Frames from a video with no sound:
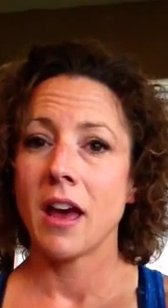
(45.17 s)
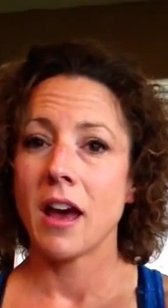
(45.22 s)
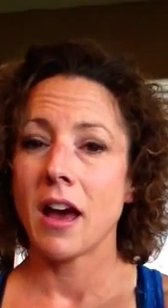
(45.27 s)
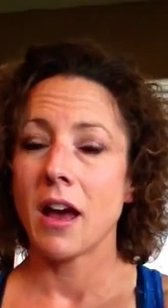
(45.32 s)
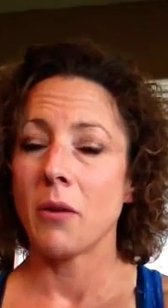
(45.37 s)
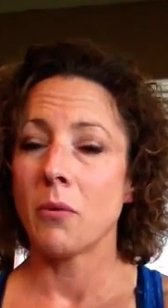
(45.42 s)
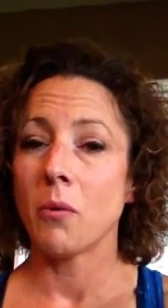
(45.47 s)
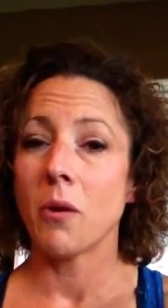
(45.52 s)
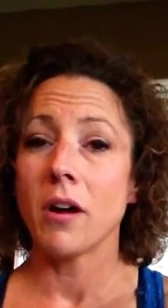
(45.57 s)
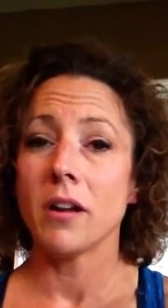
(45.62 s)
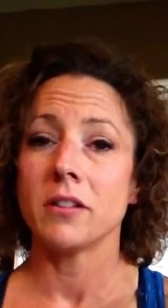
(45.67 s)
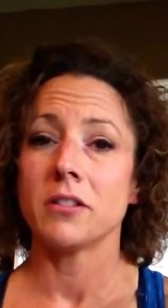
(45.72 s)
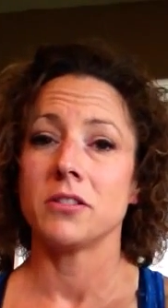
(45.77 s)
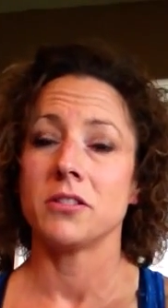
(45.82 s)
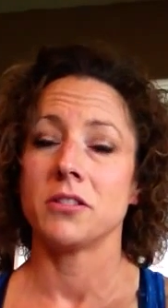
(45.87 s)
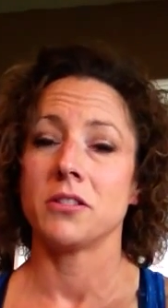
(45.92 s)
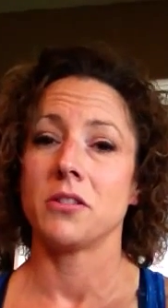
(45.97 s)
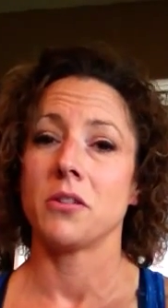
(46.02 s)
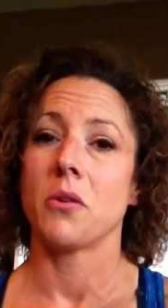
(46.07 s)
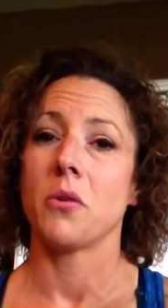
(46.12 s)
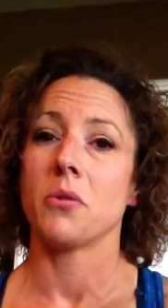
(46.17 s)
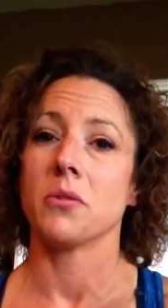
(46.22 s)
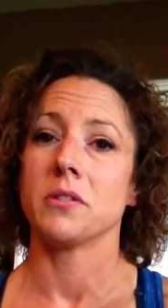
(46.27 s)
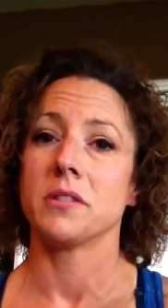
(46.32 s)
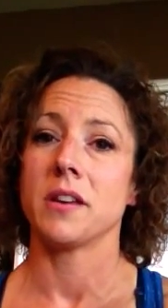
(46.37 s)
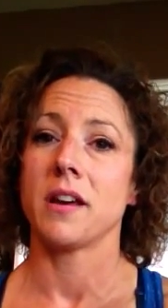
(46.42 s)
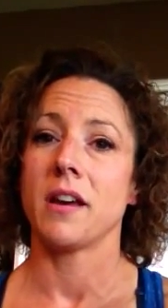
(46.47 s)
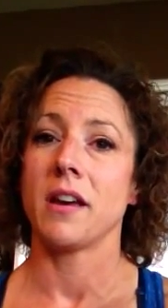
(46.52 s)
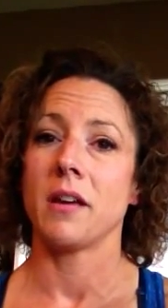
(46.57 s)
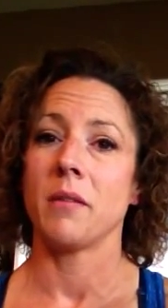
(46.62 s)
I watched the whole
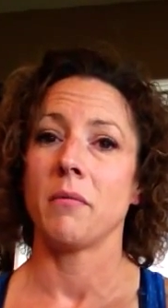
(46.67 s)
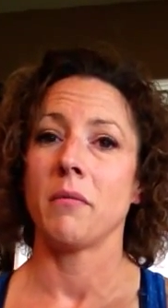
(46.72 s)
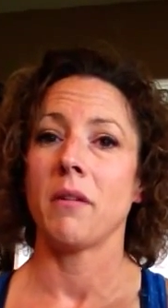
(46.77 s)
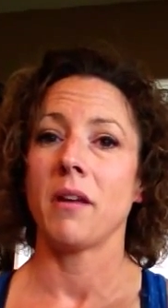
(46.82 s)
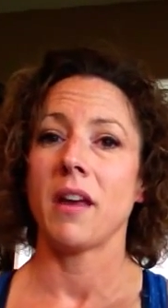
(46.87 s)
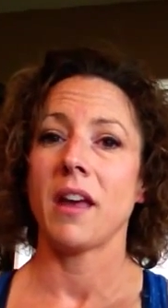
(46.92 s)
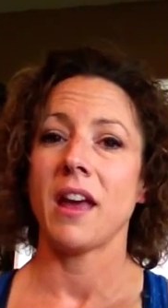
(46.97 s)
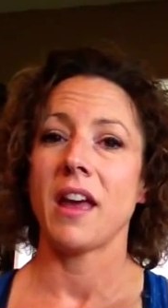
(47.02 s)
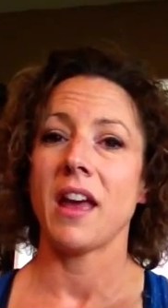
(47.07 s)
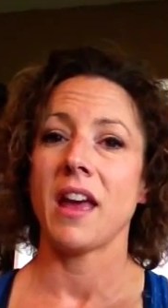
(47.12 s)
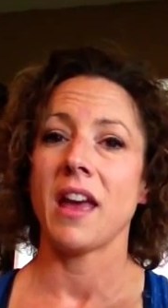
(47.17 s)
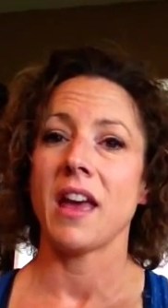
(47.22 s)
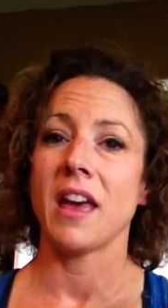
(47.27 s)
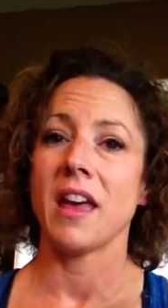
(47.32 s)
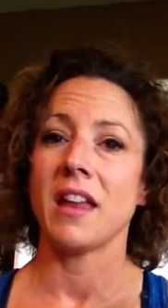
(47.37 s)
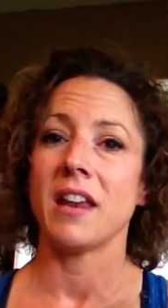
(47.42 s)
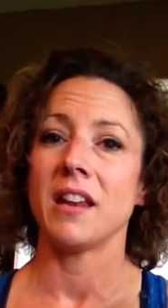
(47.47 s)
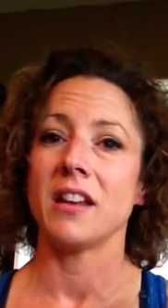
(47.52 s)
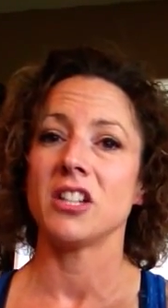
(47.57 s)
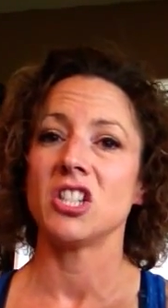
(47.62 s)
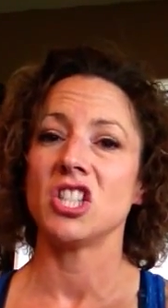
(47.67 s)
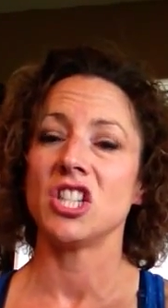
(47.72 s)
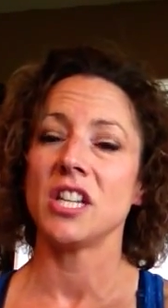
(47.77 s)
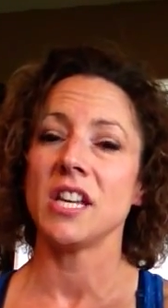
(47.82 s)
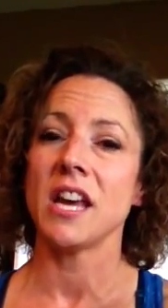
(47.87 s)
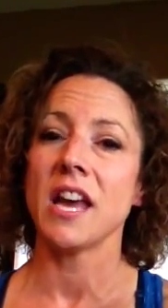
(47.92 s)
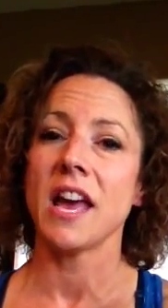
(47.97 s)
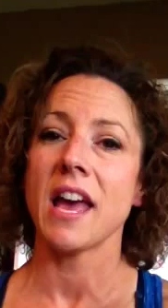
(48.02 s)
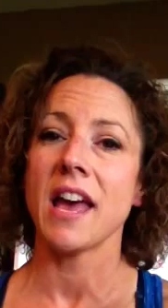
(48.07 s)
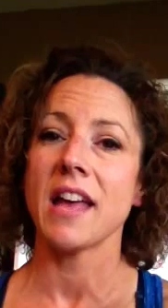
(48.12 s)
time, and
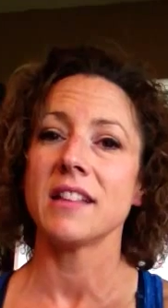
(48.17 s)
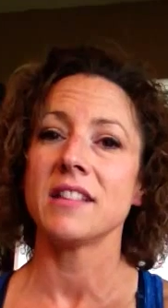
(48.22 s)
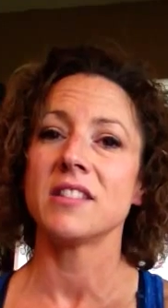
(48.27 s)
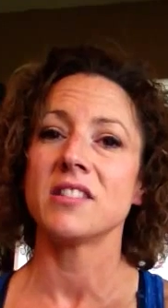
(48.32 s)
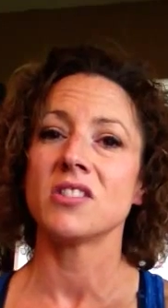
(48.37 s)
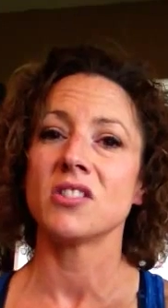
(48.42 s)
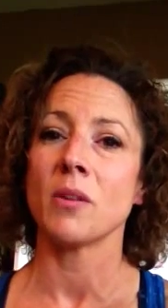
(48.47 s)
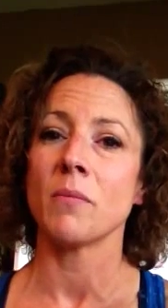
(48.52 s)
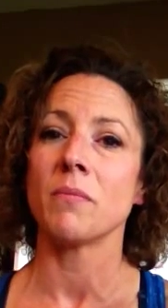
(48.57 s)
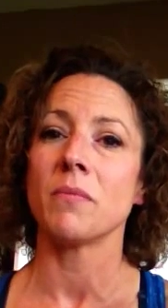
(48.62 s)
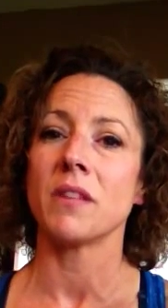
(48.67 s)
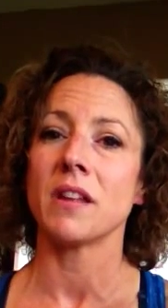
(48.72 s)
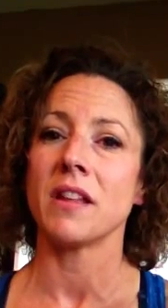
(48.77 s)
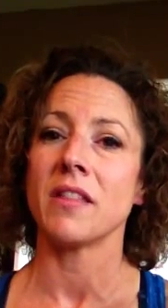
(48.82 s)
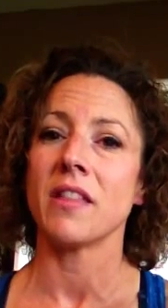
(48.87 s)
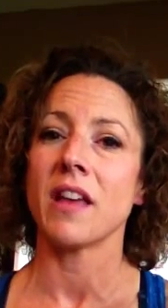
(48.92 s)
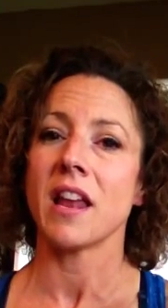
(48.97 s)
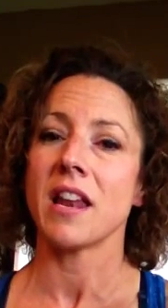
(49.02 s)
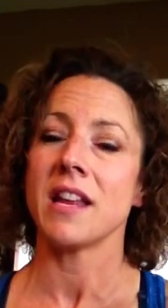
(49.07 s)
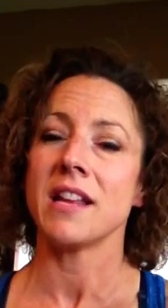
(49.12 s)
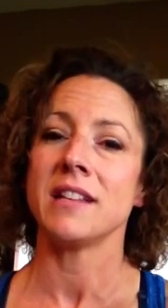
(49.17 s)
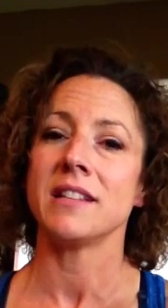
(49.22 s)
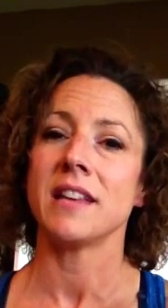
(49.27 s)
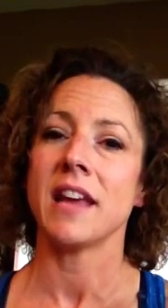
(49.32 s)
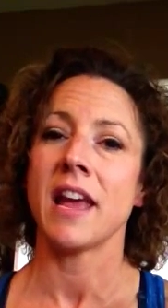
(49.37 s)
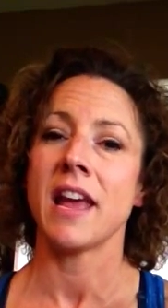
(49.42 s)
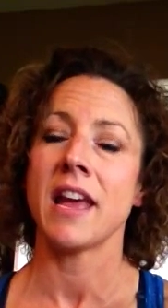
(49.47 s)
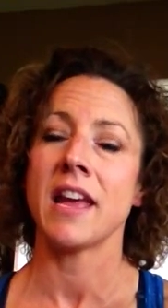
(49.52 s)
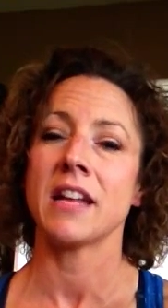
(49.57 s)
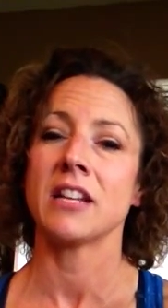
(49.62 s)
she had something, that
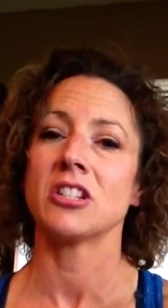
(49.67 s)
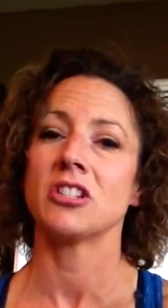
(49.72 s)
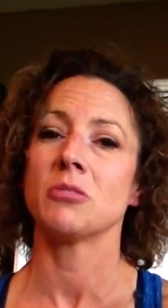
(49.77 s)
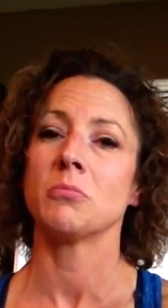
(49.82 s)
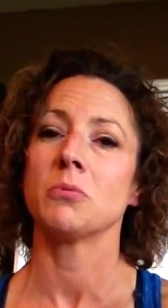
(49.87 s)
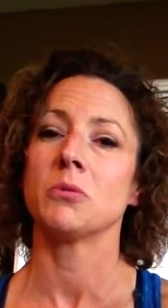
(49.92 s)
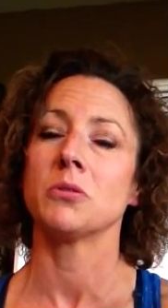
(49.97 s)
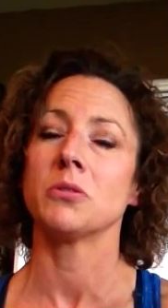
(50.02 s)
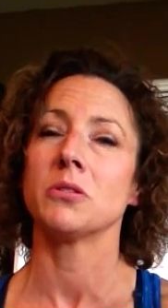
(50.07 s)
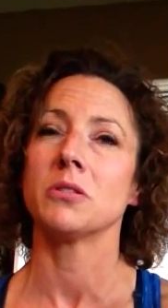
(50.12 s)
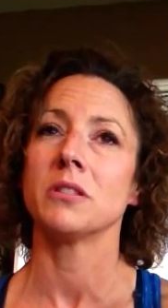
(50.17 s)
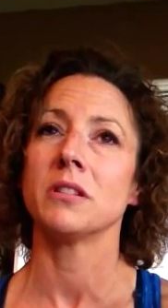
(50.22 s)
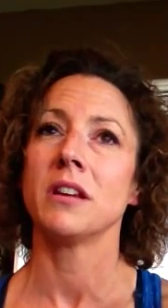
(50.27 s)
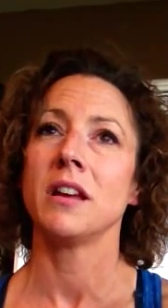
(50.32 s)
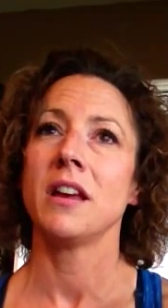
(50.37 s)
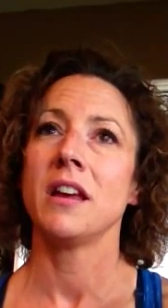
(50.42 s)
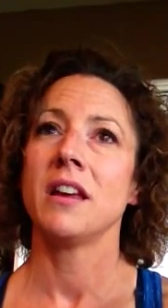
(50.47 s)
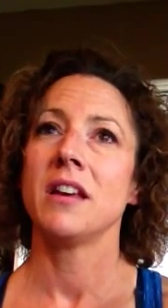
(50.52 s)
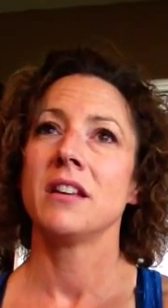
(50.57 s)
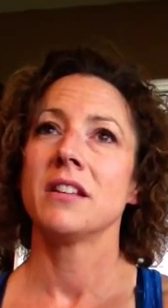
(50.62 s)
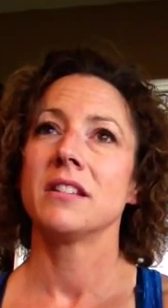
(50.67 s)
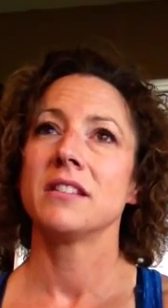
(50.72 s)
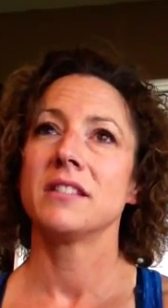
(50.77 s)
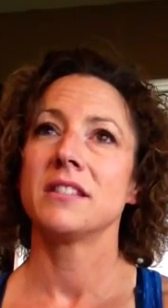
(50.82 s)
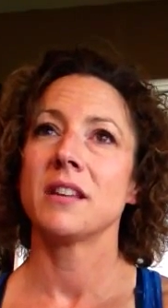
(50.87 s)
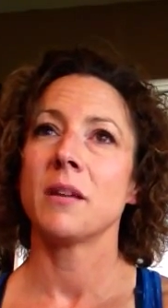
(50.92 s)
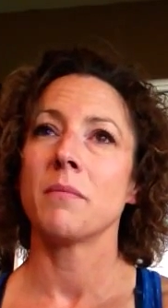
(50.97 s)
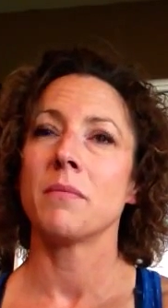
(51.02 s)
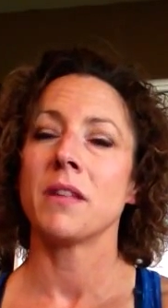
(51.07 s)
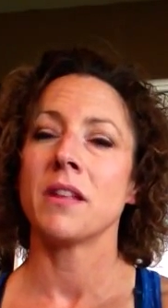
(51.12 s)
intangible
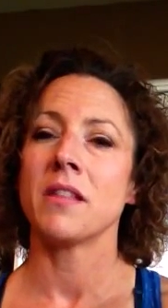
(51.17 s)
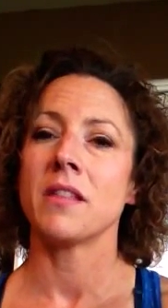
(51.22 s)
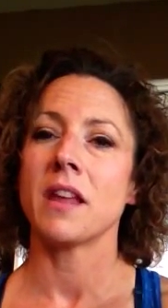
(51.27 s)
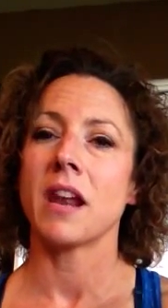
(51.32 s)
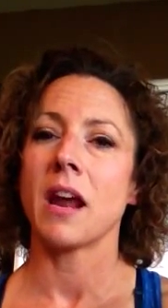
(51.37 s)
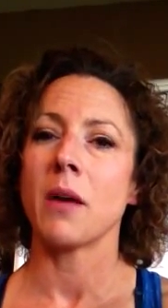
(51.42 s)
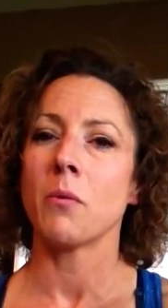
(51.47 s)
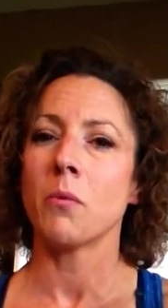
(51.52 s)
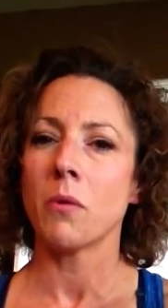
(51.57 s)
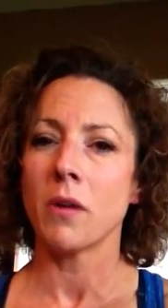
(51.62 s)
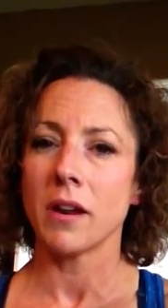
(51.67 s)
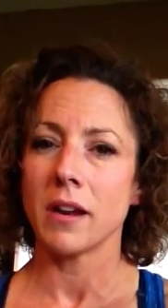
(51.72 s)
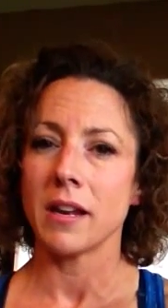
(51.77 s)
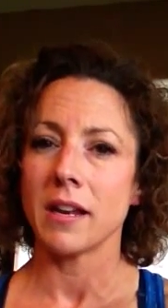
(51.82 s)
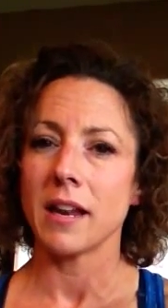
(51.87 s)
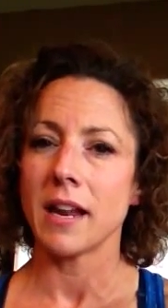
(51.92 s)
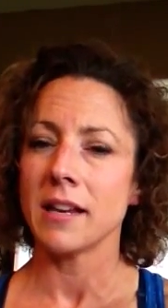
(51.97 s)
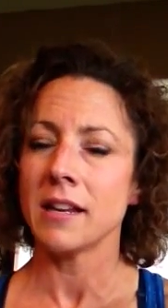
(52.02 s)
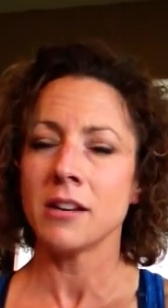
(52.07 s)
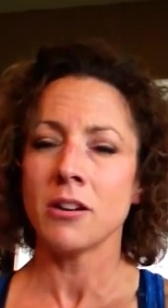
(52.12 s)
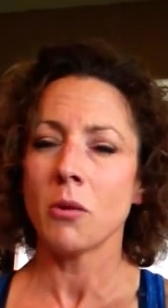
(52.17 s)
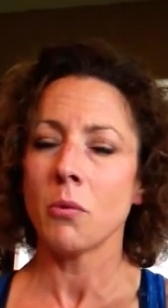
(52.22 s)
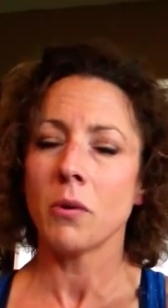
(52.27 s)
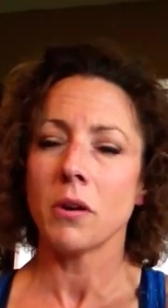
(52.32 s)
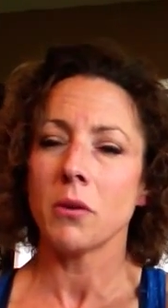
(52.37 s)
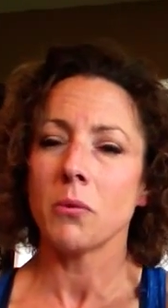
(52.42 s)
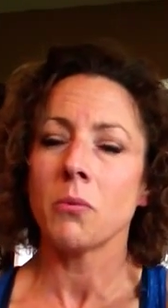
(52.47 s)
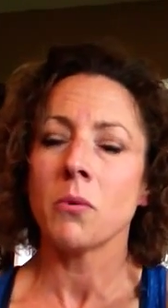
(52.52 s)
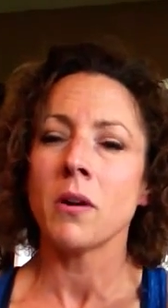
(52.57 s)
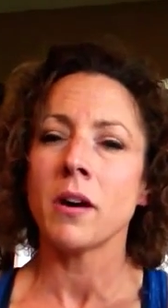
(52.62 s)
something that I wanted. I didn't know
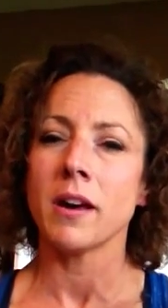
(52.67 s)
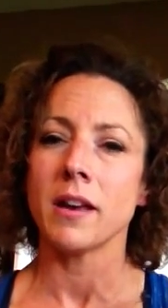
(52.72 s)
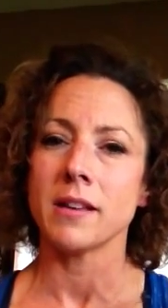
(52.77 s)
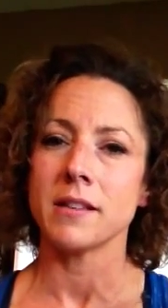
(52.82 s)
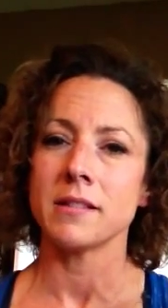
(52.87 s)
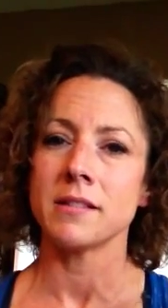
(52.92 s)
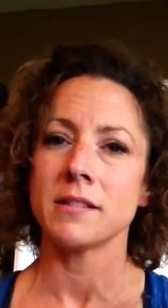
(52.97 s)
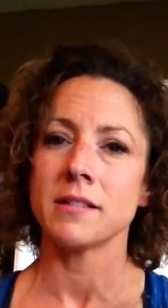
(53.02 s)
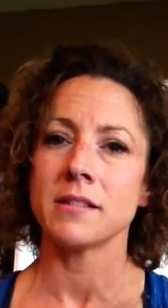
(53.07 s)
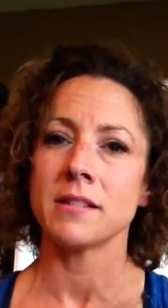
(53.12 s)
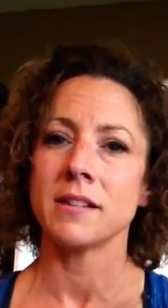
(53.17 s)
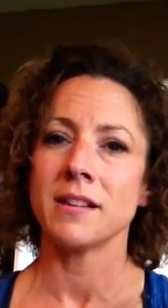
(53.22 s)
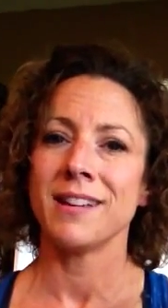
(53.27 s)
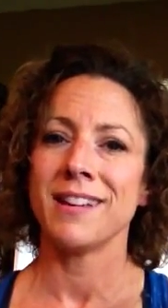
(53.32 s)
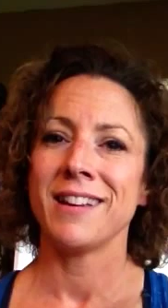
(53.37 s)
what it was,